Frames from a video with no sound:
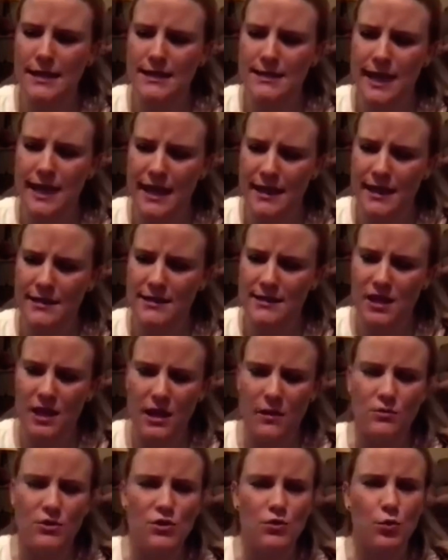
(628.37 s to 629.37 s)
any
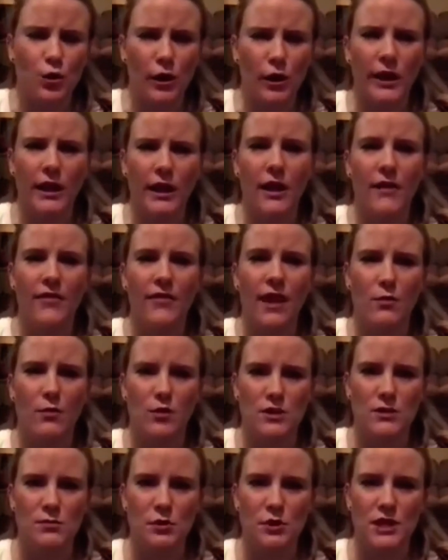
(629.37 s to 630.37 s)
dance that I was working on
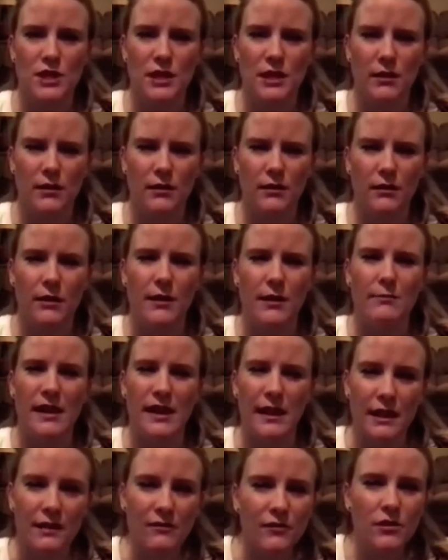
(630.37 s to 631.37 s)
that was
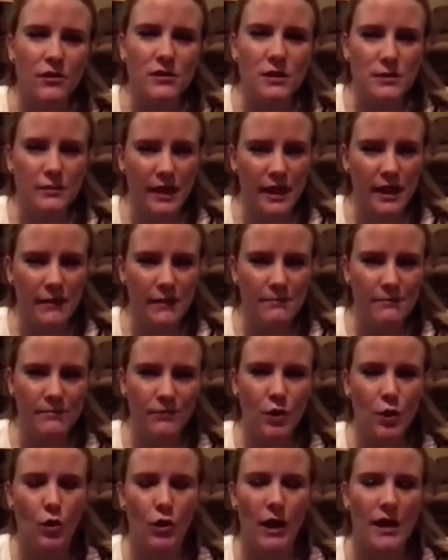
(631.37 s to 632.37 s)
particularly meaningful to me
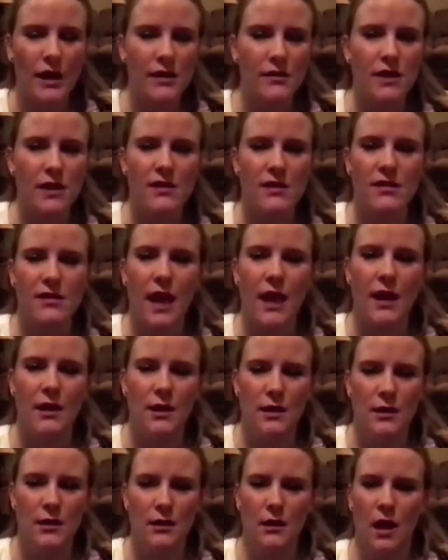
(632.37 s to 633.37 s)
or anything
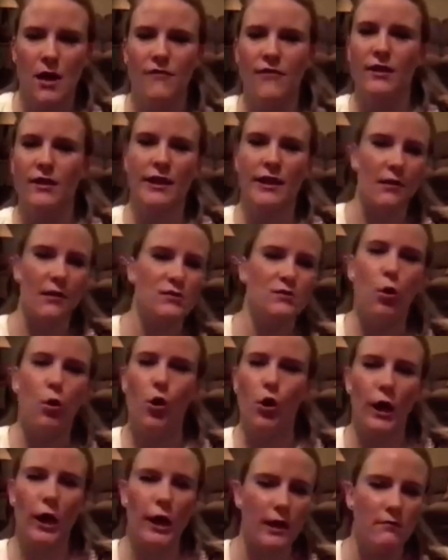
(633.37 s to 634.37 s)
that I felt like I was
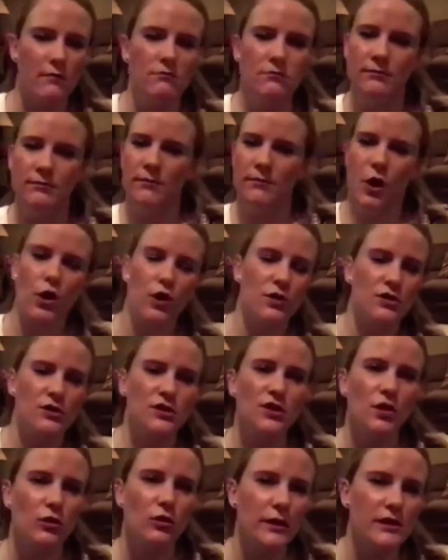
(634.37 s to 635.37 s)
pouring
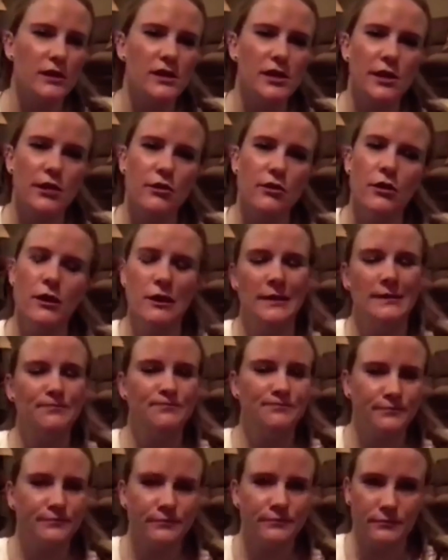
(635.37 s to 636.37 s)
heart and soul into.
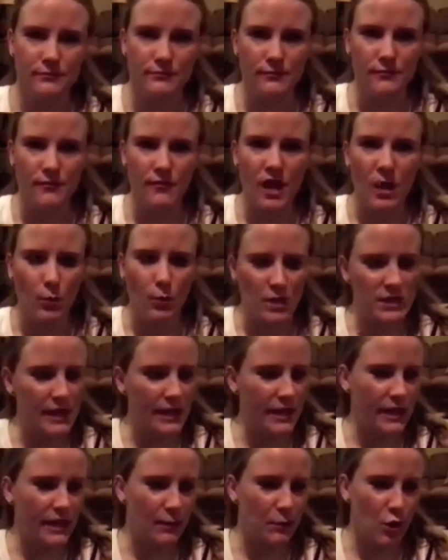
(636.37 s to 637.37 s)
And
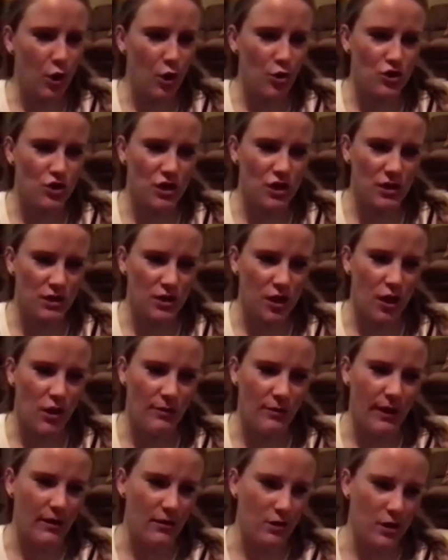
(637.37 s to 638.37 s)
when Danny approached us
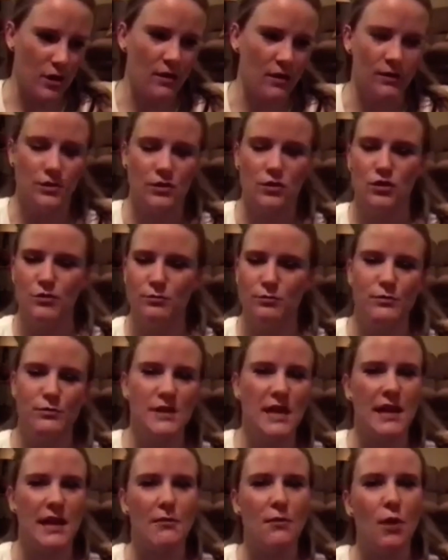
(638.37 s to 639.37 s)
all about
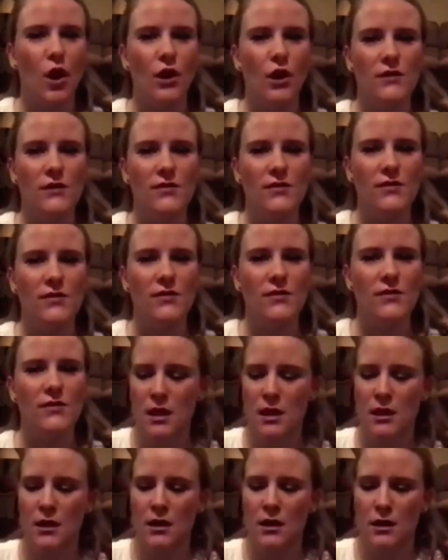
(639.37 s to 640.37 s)
taking part of
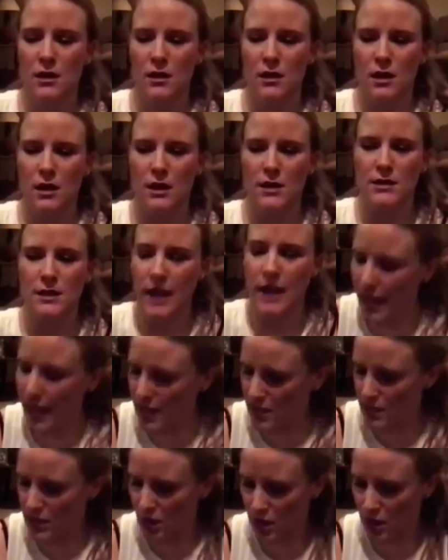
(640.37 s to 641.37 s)
this, he
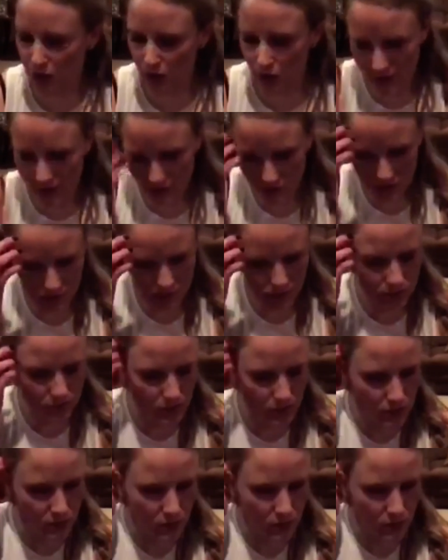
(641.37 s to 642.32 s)
said, "Hey, you know, I